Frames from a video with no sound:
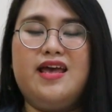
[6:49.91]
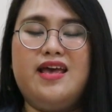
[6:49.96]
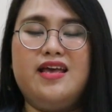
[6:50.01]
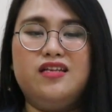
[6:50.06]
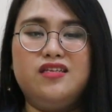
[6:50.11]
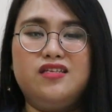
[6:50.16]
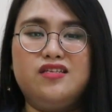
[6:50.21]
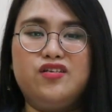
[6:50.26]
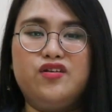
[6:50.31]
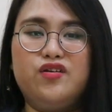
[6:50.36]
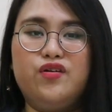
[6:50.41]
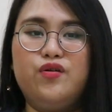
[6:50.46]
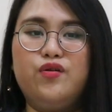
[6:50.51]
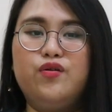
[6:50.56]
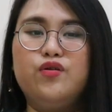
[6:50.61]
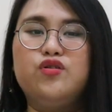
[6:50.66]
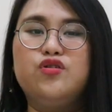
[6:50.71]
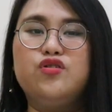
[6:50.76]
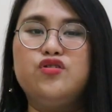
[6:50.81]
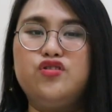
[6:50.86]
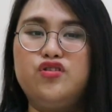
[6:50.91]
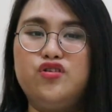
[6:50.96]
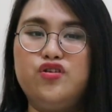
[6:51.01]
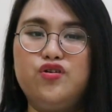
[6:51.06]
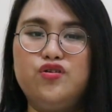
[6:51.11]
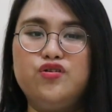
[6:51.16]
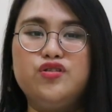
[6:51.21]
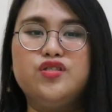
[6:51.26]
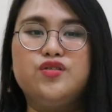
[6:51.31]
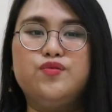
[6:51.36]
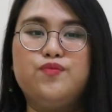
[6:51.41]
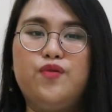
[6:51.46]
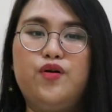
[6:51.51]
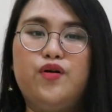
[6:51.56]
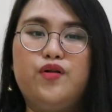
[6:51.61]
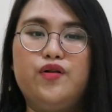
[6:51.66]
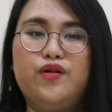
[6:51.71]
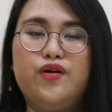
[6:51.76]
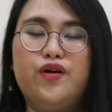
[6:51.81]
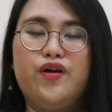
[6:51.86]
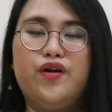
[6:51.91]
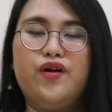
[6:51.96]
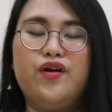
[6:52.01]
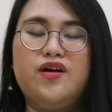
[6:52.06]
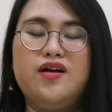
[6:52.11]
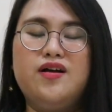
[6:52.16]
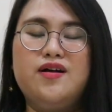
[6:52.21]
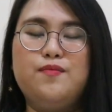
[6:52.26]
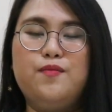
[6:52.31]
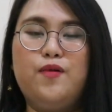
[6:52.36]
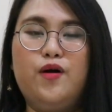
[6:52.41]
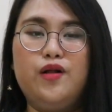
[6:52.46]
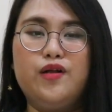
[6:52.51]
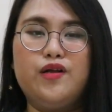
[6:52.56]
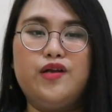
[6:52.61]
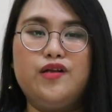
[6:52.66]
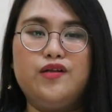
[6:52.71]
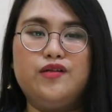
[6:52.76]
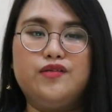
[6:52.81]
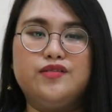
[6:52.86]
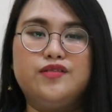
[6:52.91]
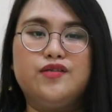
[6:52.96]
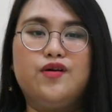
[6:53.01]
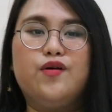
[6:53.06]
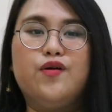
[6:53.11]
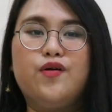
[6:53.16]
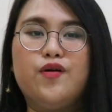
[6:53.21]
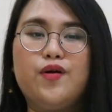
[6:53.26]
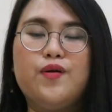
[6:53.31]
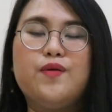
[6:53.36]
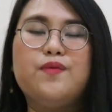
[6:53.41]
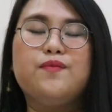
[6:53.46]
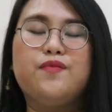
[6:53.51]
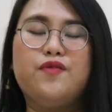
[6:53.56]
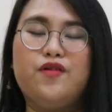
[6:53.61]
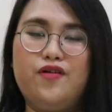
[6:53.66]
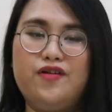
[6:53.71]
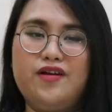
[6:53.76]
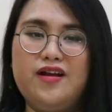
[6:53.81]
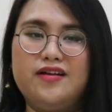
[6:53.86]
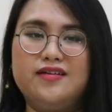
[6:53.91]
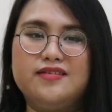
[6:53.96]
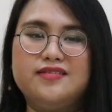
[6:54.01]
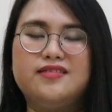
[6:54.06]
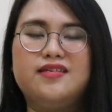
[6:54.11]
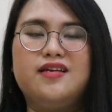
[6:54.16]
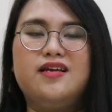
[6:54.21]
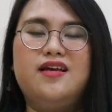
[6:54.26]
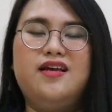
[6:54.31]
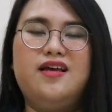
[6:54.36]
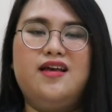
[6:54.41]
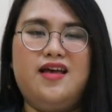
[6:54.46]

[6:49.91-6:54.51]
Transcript: into two smaller molecules or products.